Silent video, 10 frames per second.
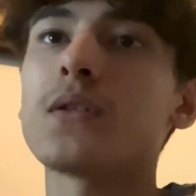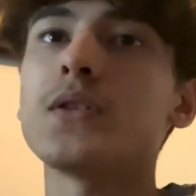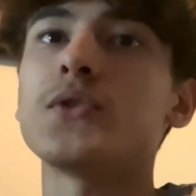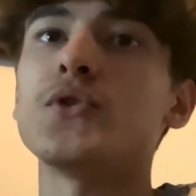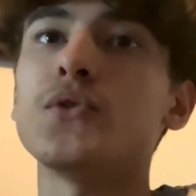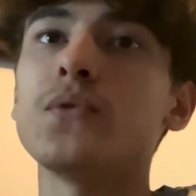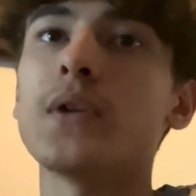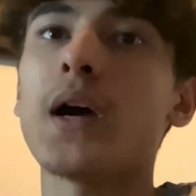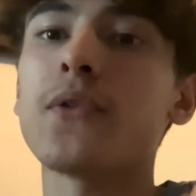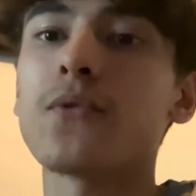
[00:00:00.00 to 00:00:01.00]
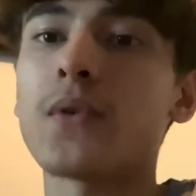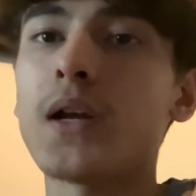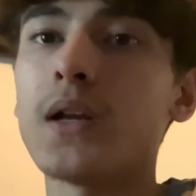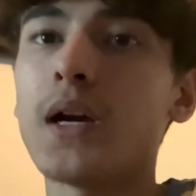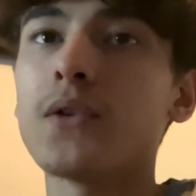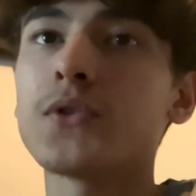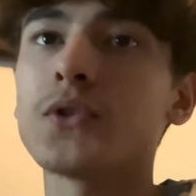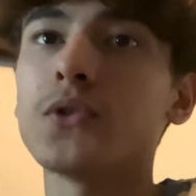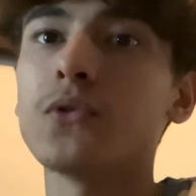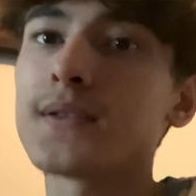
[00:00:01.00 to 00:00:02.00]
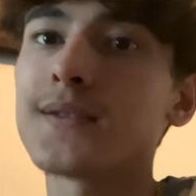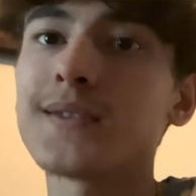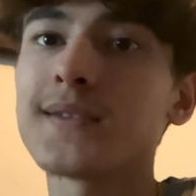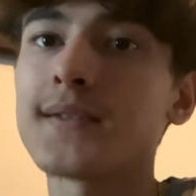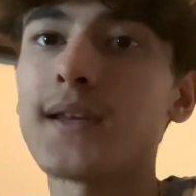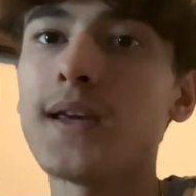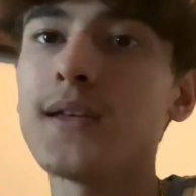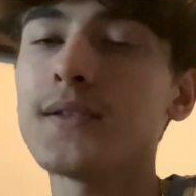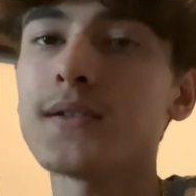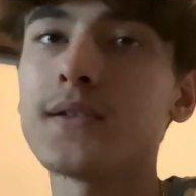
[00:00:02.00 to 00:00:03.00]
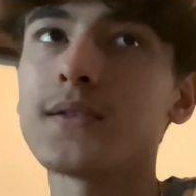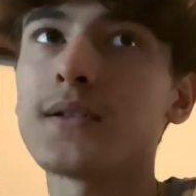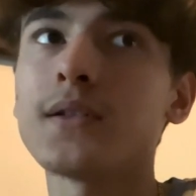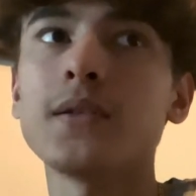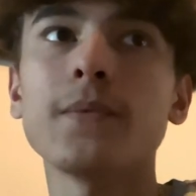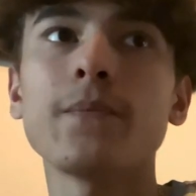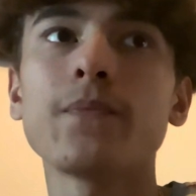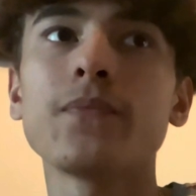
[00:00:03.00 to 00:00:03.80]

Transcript: It's June ninth right now, so in six days it's gonna